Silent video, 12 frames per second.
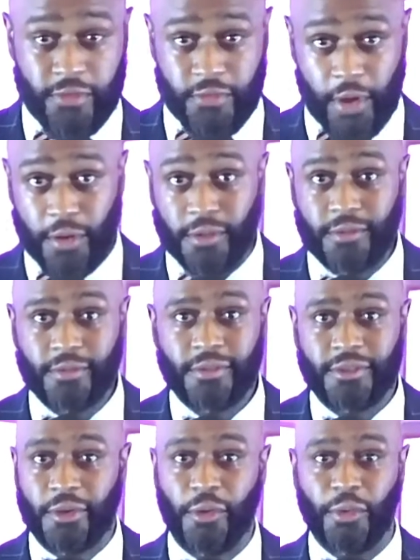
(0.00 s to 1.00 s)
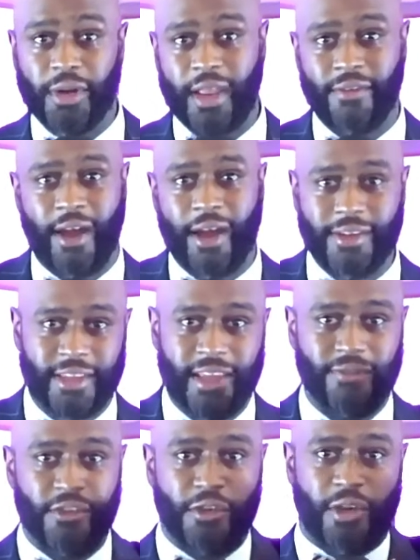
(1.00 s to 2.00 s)
or your phones or
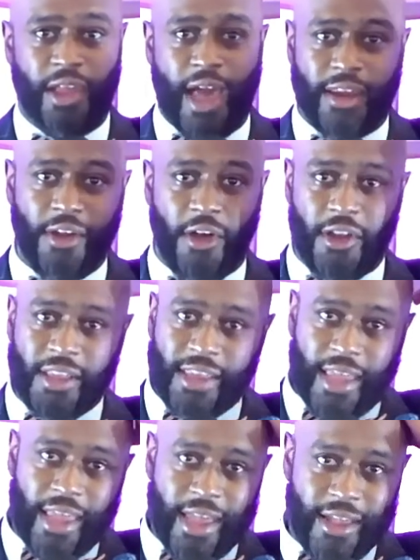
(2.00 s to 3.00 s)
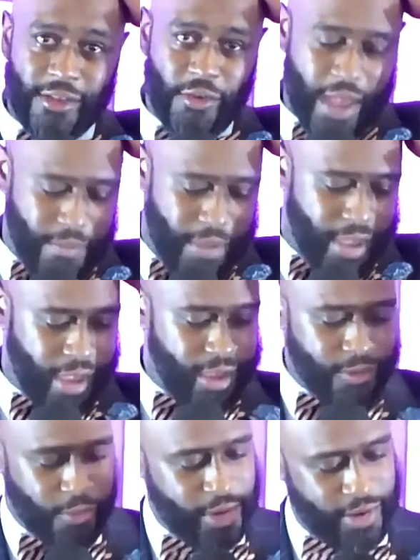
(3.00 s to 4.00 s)
whatever, I say if you got it all in your head,
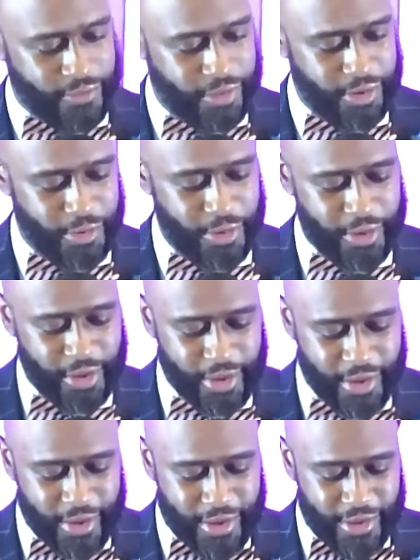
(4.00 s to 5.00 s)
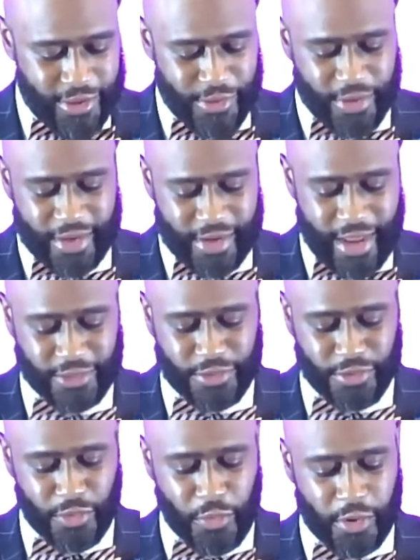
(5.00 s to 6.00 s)
grab your head, whatever you, you
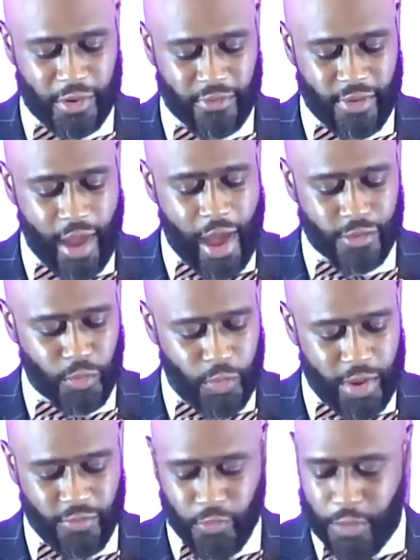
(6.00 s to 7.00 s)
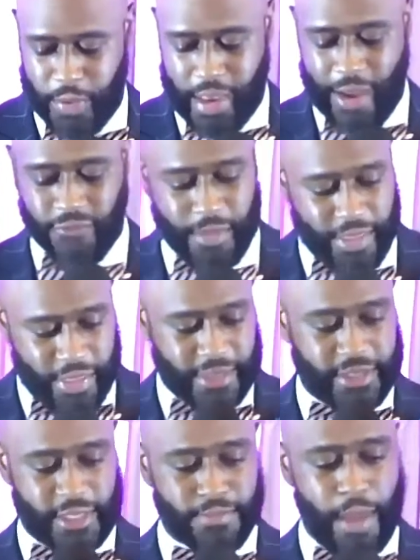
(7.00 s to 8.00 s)
connect to the Word of God with. Repeat
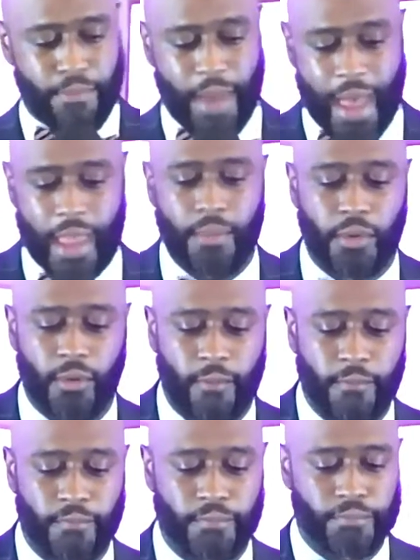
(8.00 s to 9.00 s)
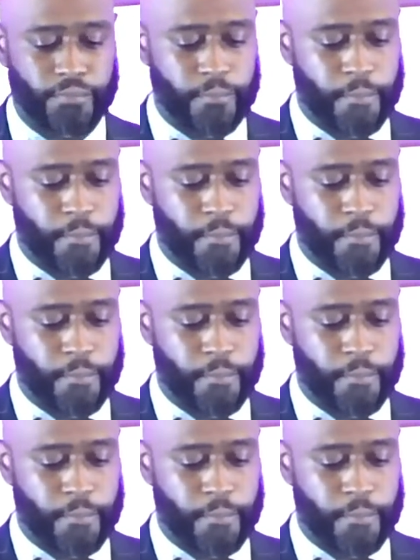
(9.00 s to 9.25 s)
after me this is my Bible.